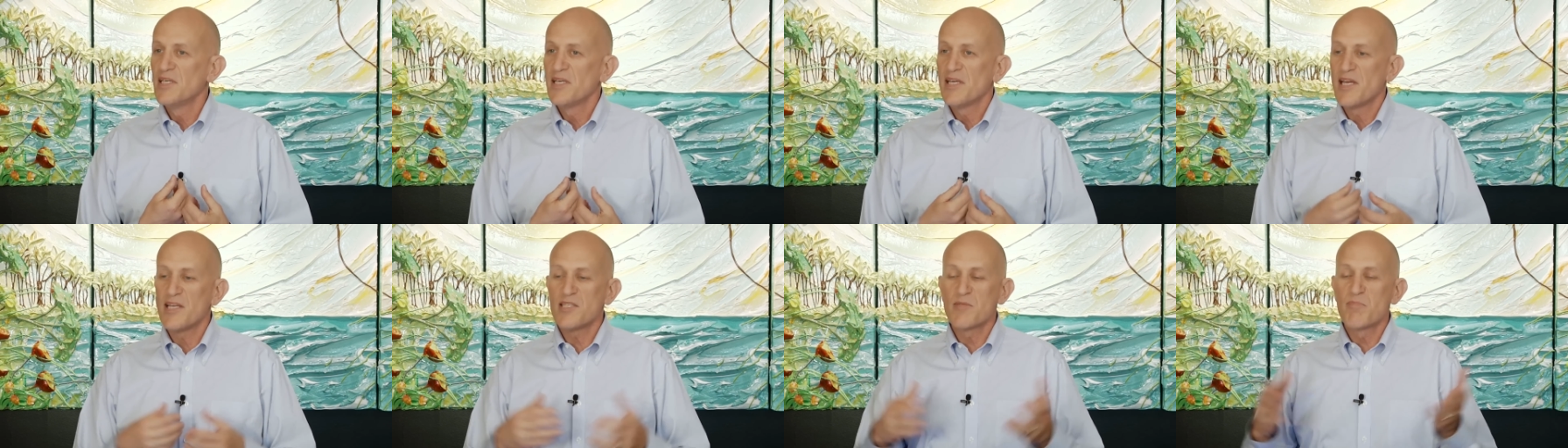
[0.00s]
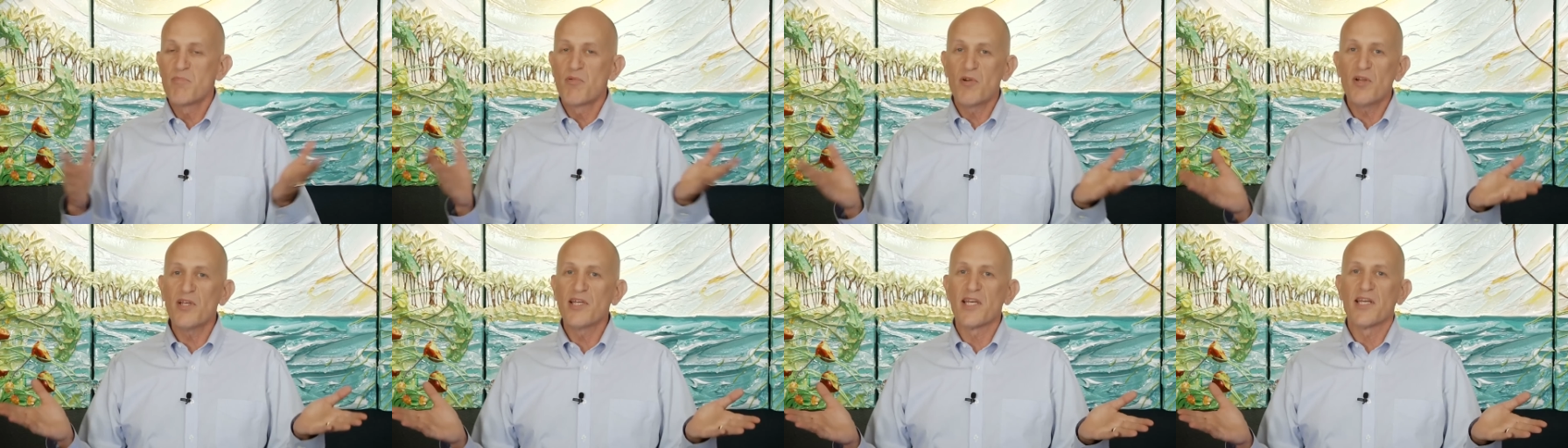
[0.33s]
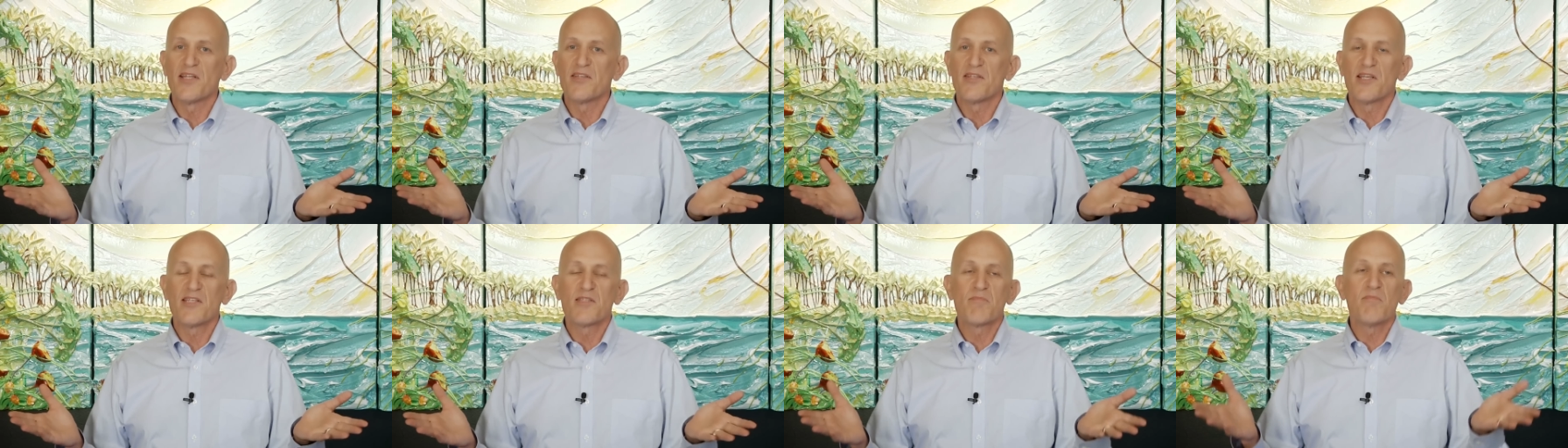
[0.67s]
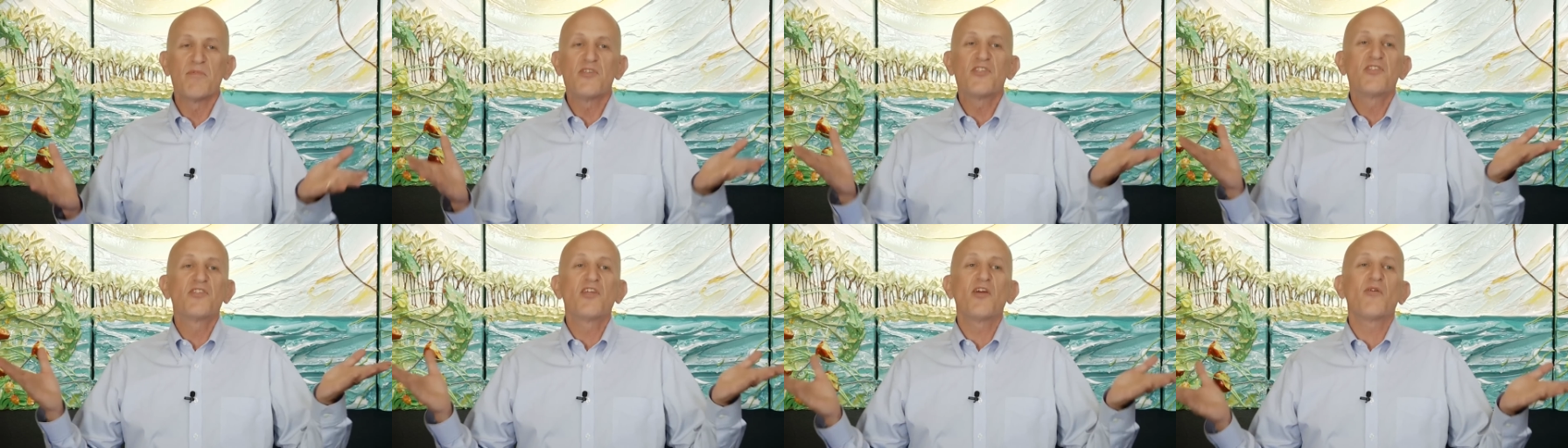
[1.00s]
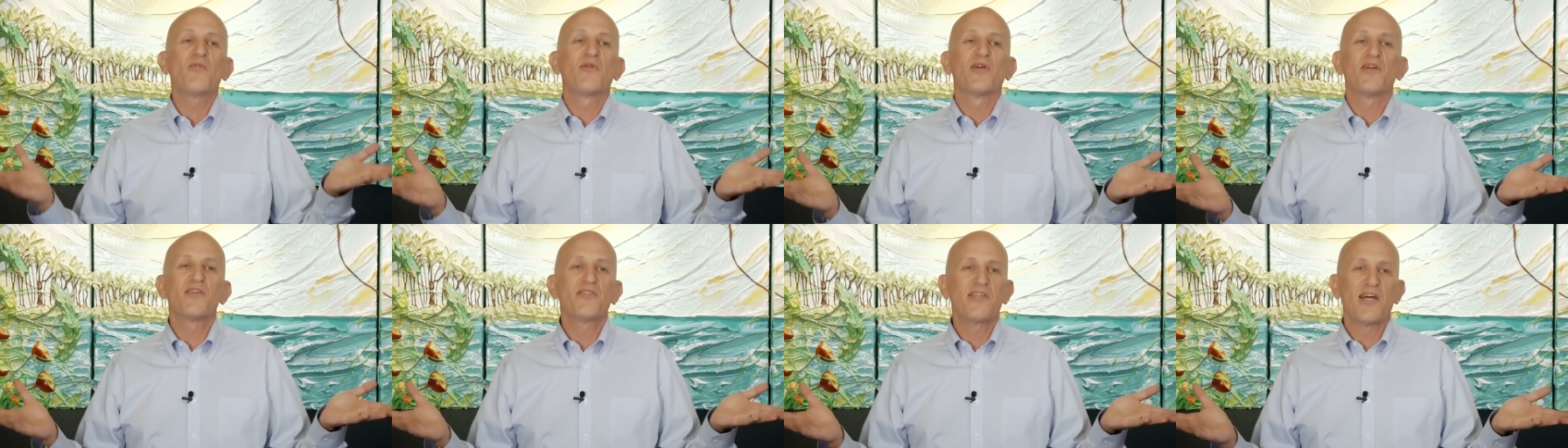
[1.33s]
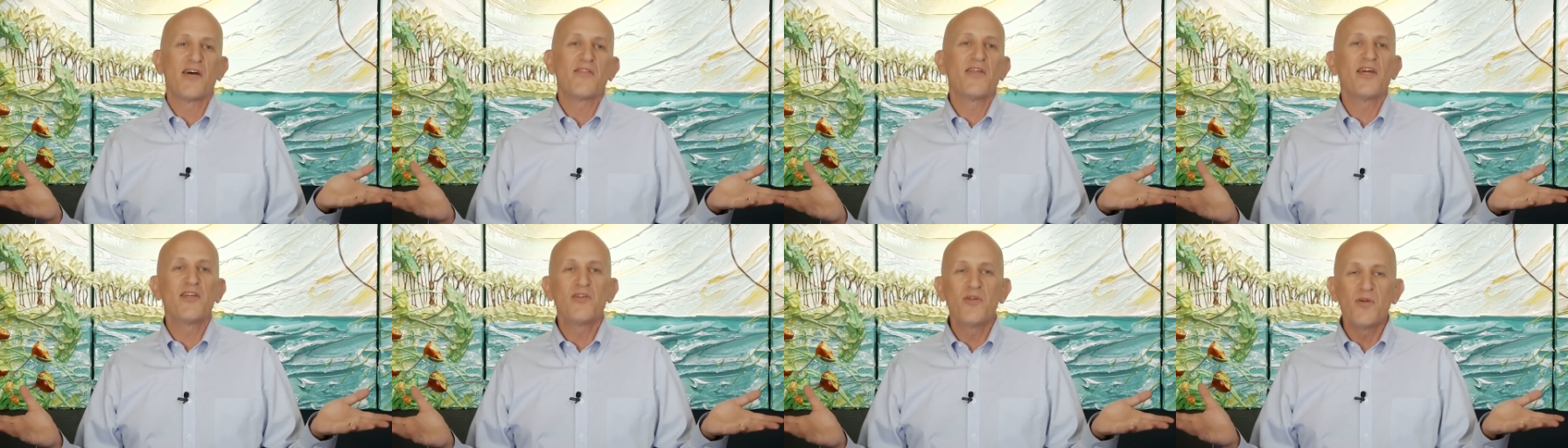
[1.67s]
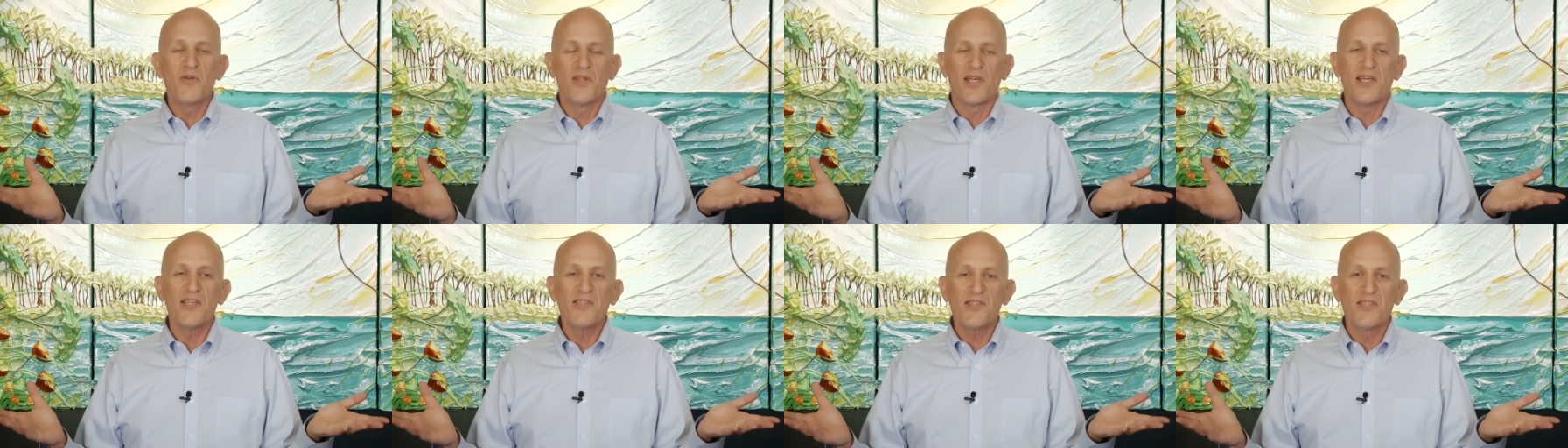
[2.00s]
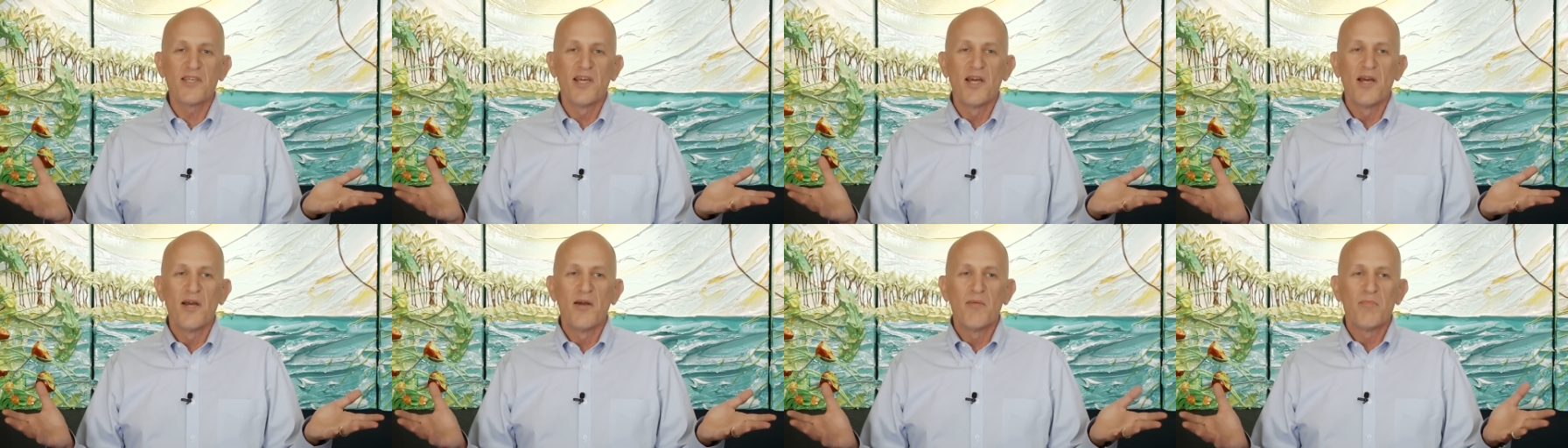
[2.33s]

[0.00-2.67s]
It's brilliant. It's mysterious how they do this,